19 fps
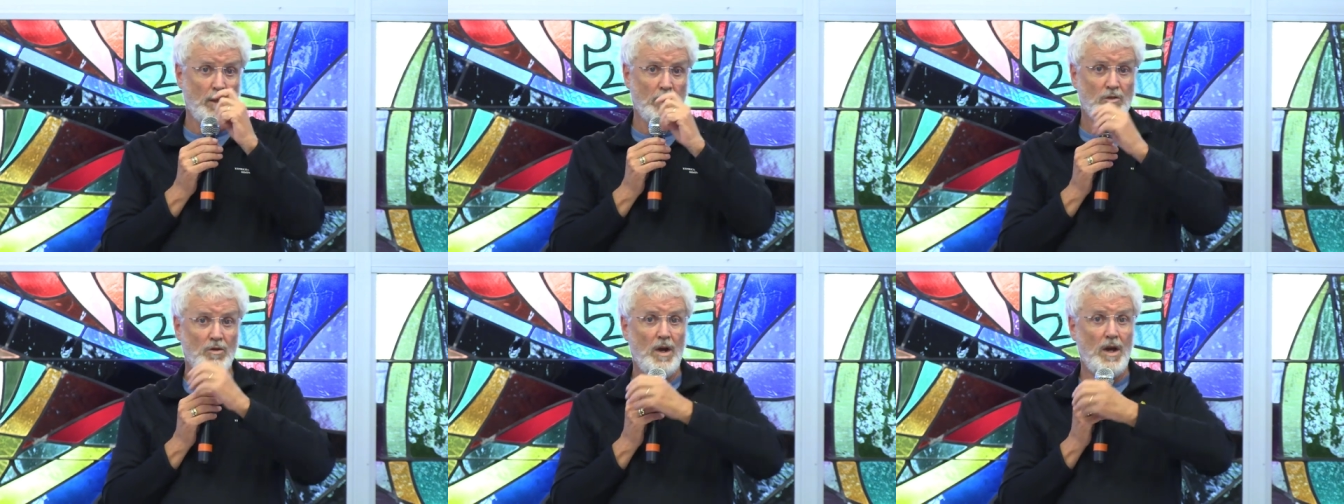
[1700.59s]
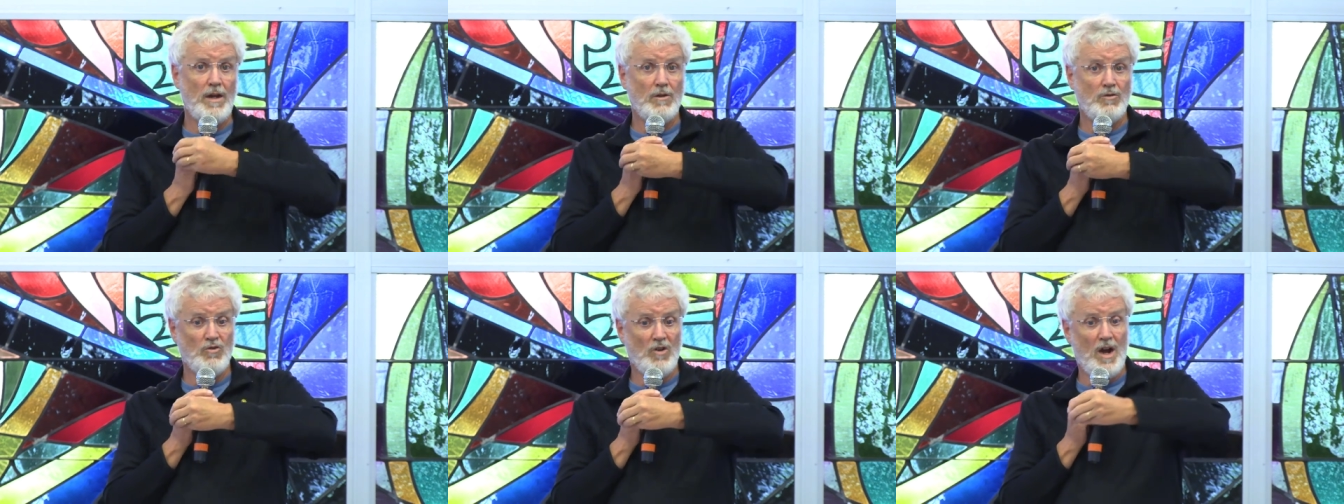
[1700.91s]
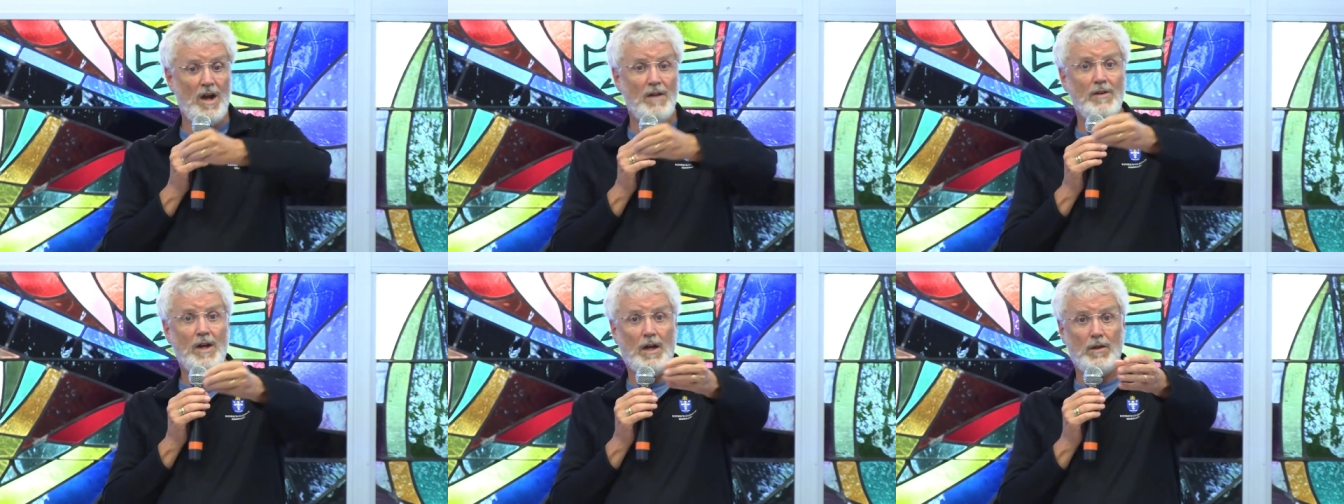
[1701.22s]
So I had to
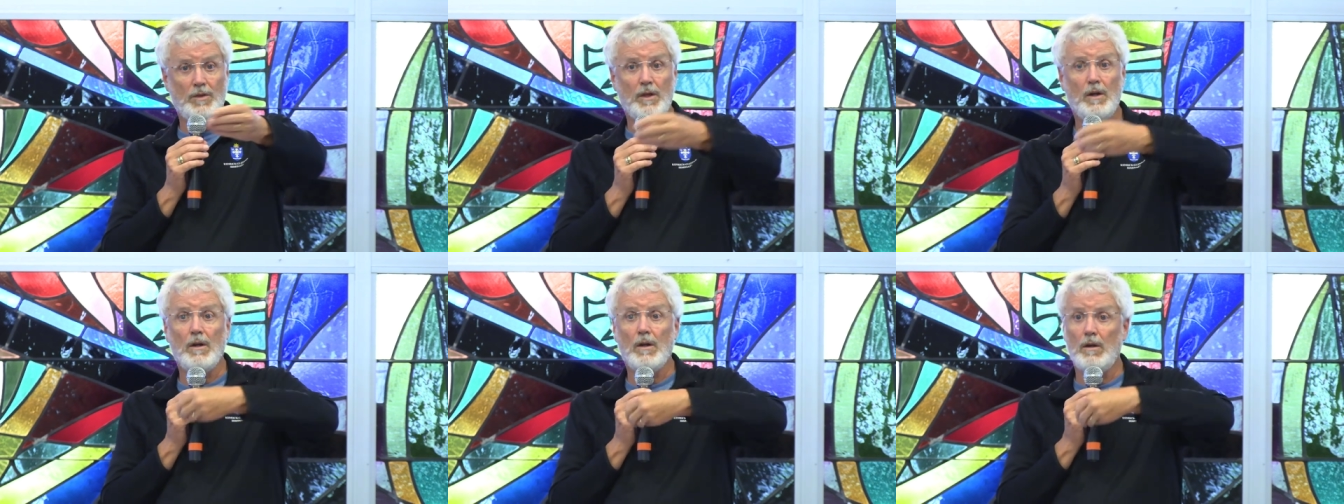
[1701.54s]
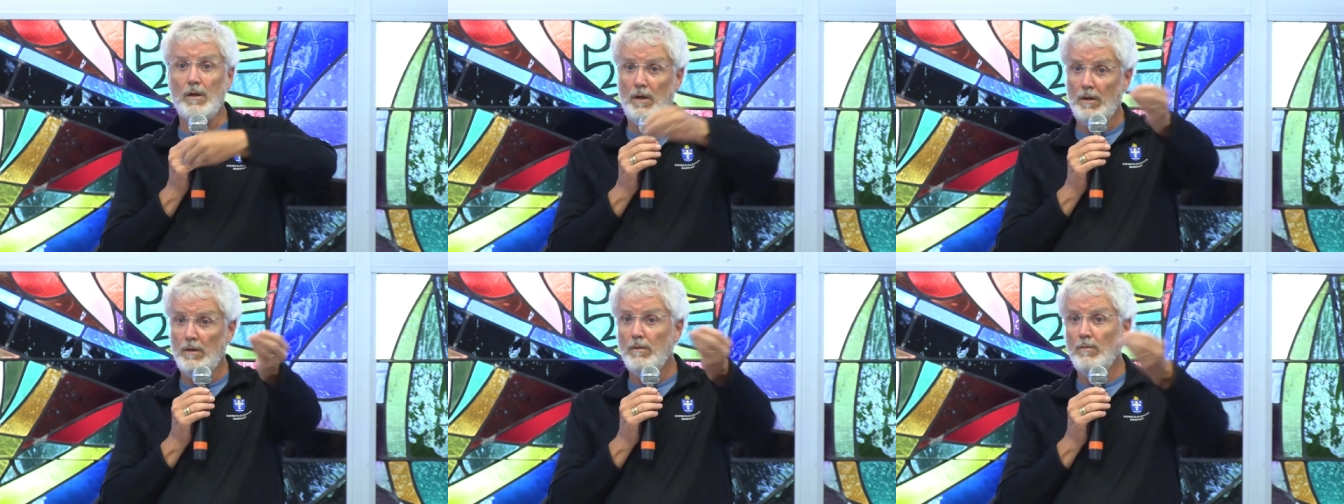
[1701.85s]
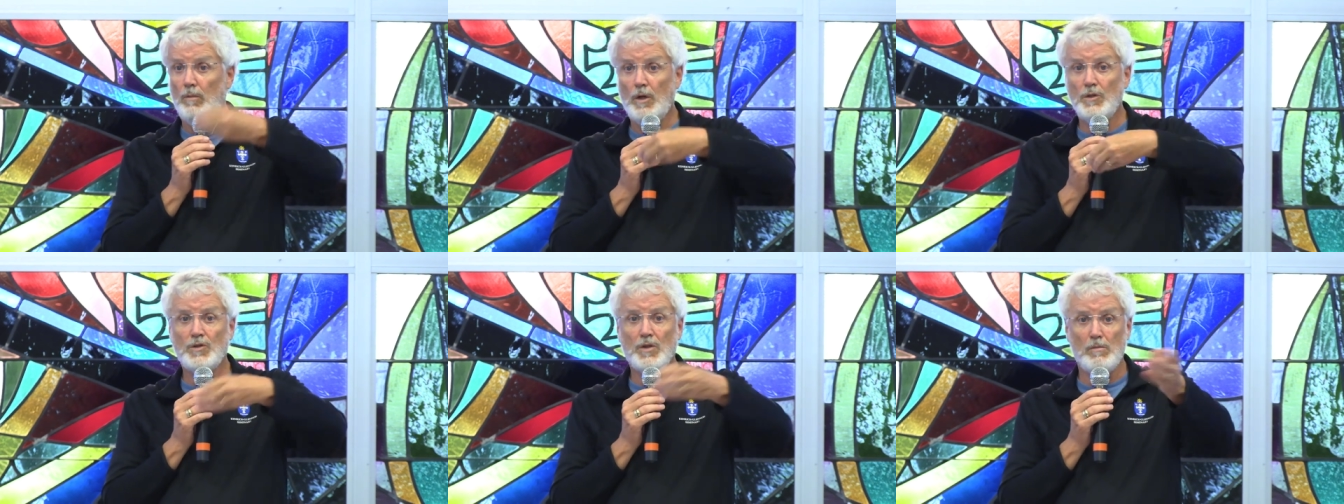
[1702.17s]
drive out there
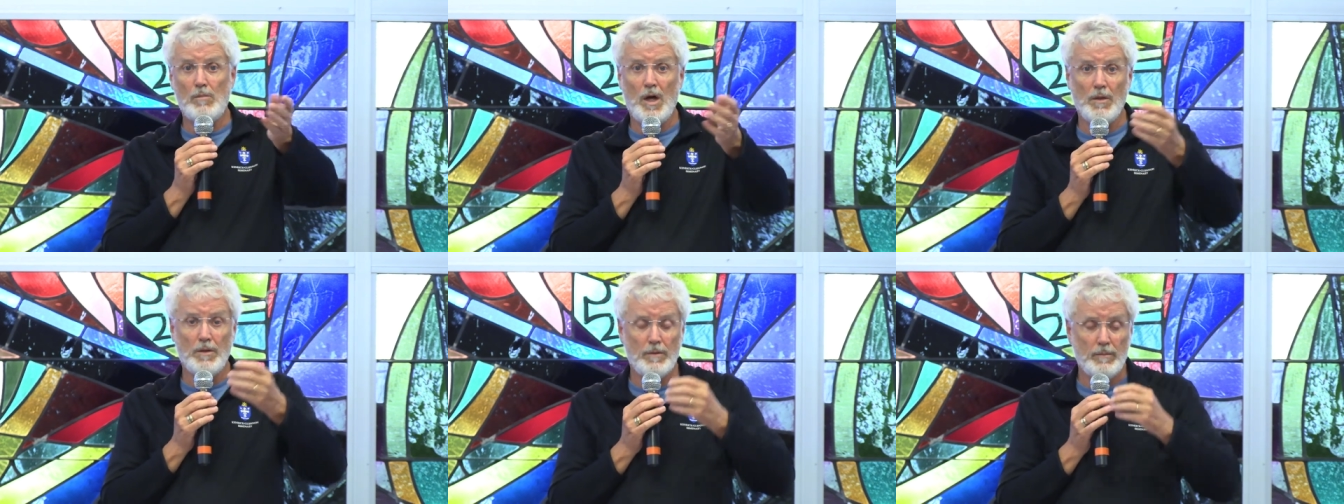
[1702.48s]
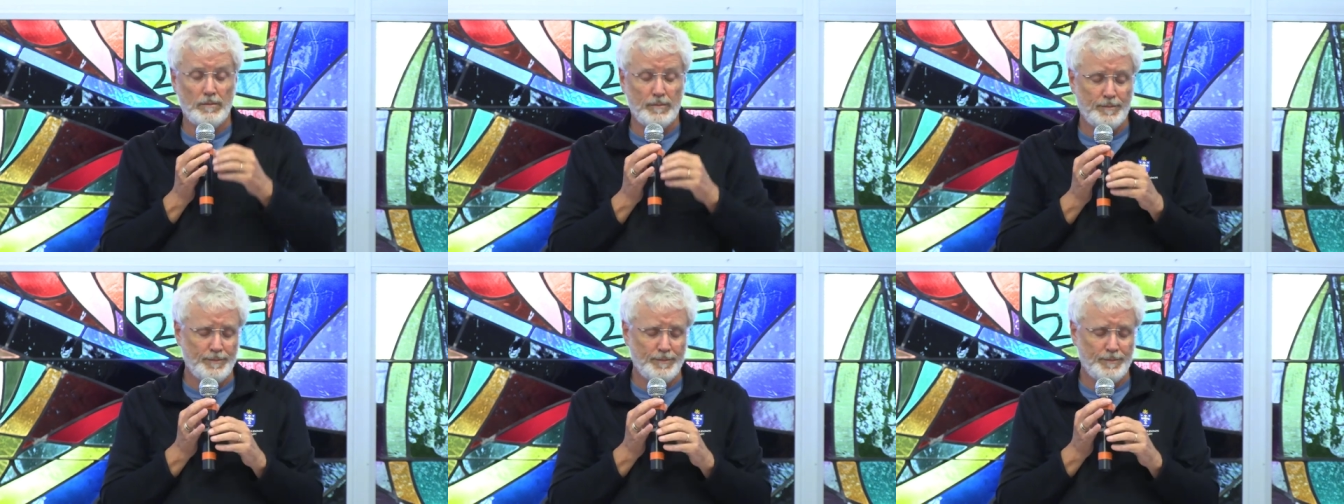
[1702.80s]
once a month.